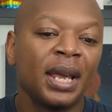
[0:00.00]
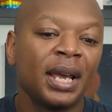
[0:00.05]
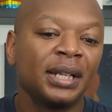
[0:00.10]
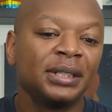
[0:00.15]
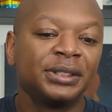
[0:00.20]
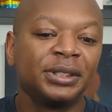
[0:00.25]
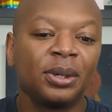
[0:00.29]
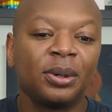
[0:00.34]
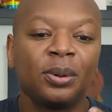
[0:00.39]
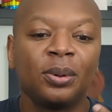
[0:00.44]

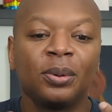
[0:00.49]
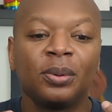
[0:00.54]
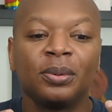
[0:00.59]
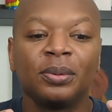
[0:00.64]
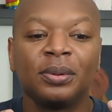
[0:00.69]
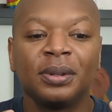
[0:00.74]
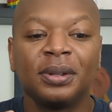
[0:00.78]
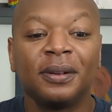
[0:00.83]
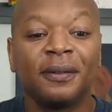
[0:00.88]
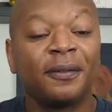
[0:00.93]
And
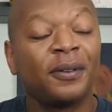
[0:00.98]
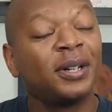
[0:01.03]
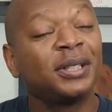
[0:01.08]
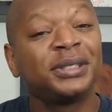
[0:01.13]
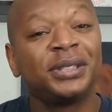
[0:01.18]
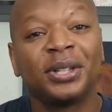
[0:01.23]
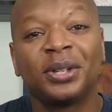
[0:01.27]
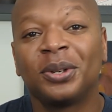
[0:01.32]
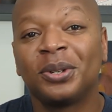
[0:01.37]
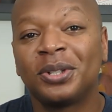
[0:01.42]
so the
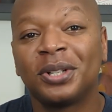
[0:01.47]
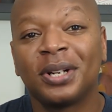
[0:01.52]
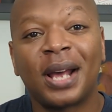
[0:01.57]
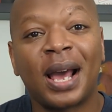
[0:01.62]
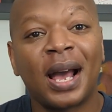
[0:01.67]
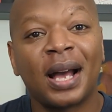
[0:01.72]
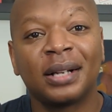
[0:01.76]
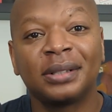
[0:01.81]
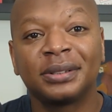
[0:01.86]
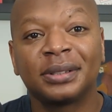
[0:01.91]
first thing you should
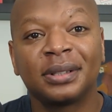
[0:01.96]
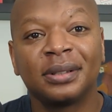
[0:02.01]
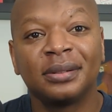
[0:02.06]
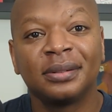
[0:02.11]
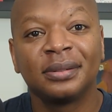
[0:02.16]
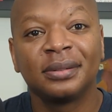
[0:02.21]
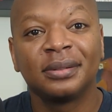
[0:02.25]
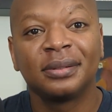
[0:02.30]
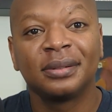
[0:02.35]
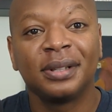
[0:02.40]
ask
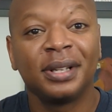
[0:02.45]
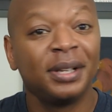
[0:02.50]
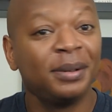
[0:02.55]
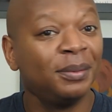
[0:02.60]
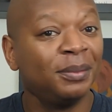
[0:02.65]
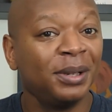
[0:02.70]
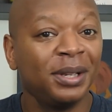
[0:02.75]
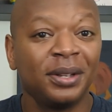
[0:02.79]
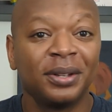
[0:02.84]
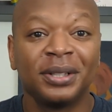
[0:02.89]

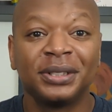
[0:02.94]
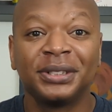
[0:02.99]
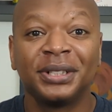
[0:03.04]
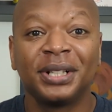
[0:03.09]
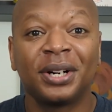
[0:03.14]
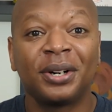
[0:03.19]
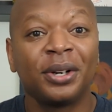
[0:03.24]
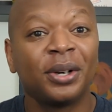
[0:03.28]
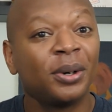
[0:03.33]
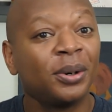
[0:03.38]
in either
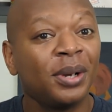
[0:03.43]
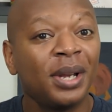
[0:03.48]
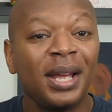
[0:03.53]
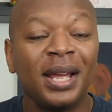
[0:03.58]
scenario